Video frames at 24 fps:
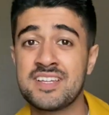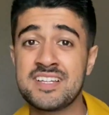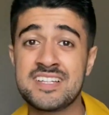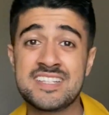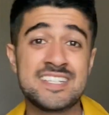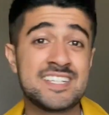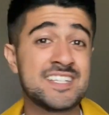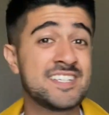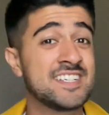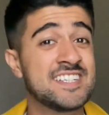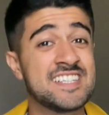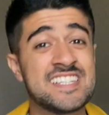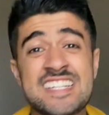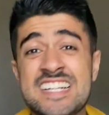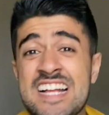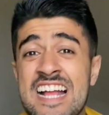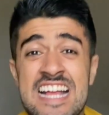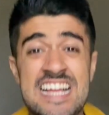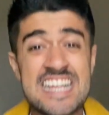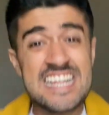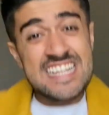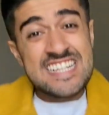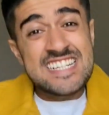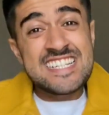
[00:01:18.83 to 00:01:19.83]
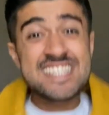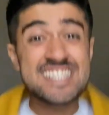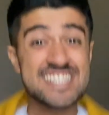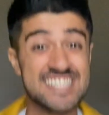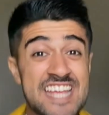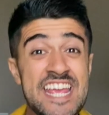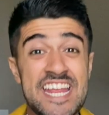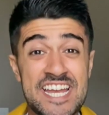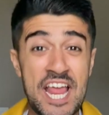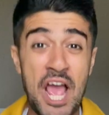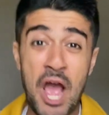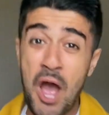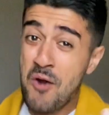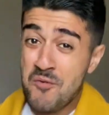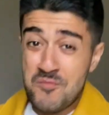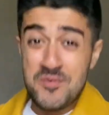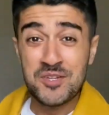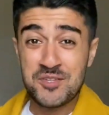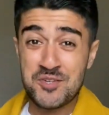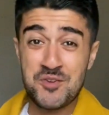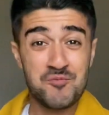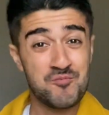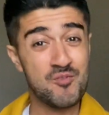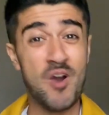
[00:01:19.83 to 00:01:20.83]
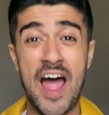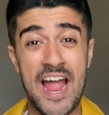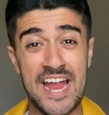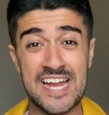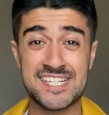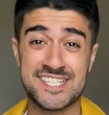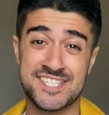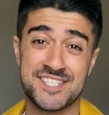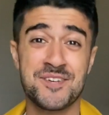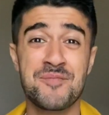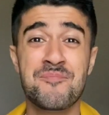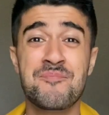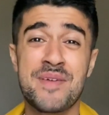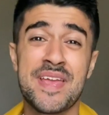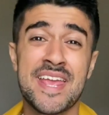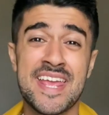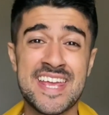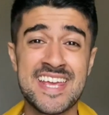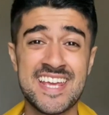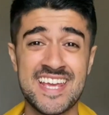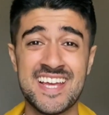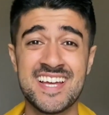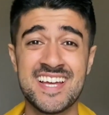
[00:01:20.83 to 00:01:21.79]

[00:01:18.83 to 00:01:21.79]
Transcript: he's like, Tina, will you write to me?